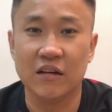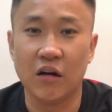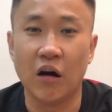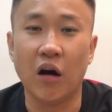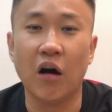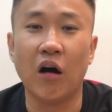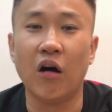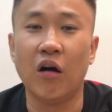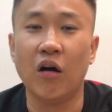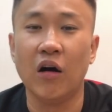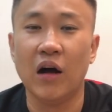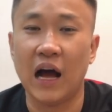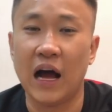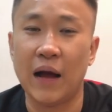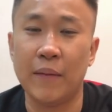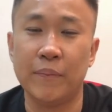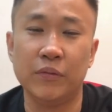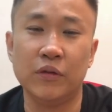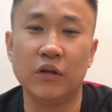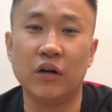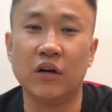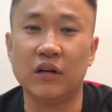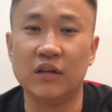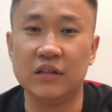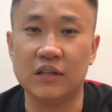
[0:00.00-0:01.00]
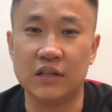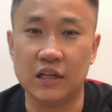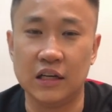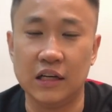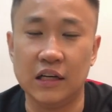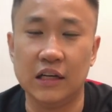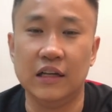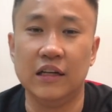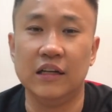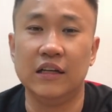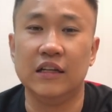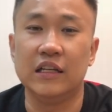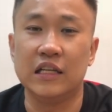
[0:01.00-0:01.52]
or I'm not
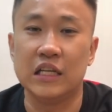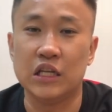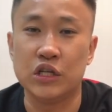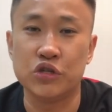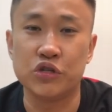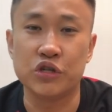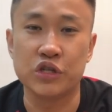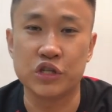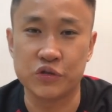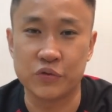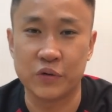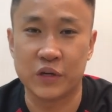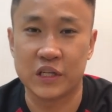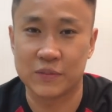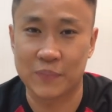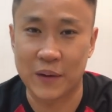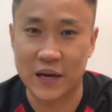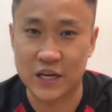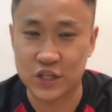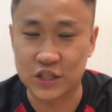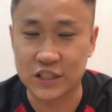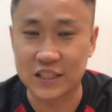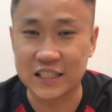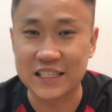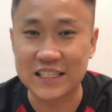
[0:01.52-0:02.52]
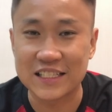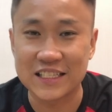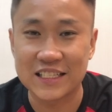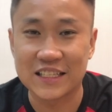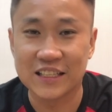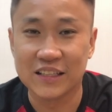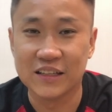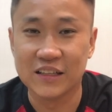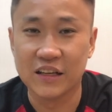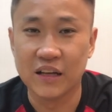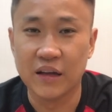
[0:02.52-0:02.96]
an interest rate specialist.